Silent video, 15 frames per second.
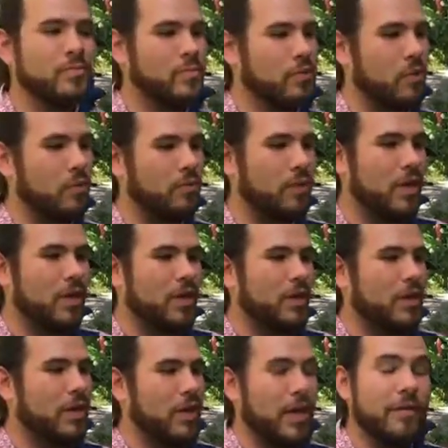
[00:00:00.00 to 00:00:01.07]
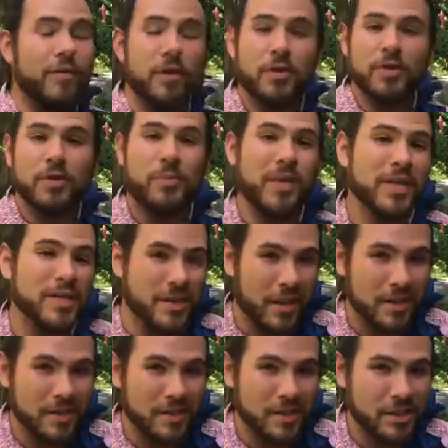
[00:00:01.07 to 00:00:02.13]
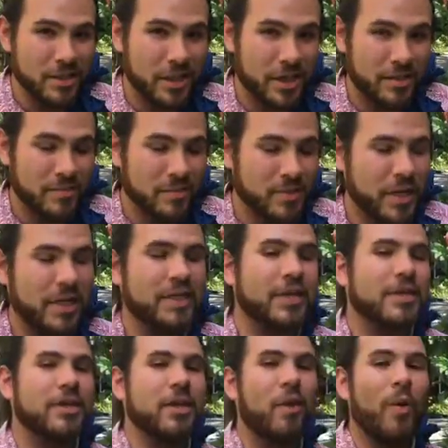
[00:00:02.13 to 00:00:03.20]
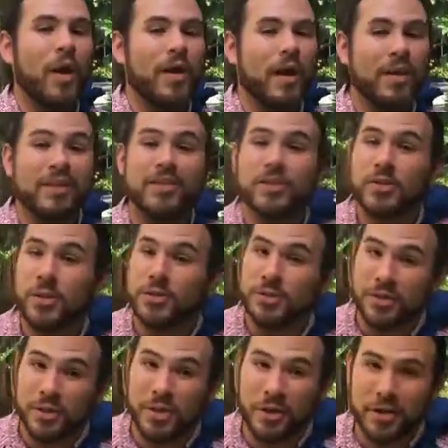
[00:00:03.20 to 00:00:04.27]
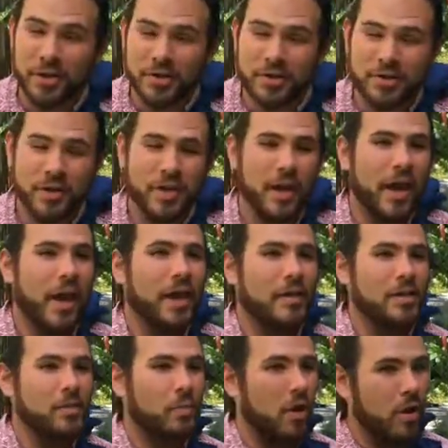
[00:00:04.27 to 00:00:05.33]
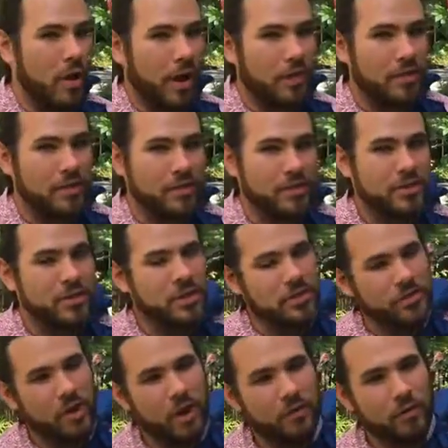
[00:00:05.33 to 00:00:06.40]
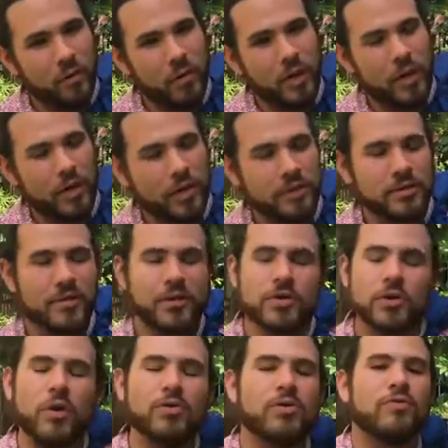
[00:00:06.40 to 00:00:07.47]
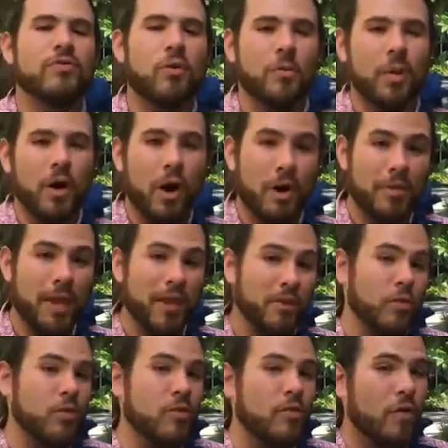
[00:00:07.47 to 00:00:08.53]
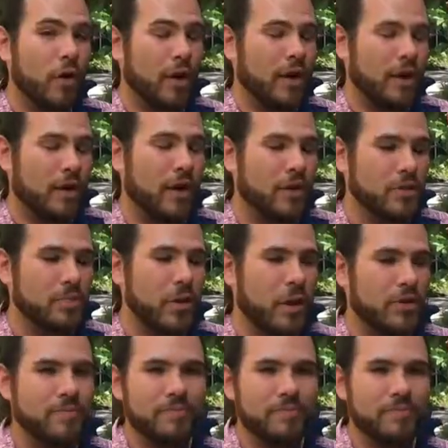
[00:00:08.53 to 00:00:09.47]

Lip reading: So even though it's the biggest island in the chain, technically Hawaii Island is also the youngest. And a small island just off Hawaii Island is also forming on that new volcanic hotspot.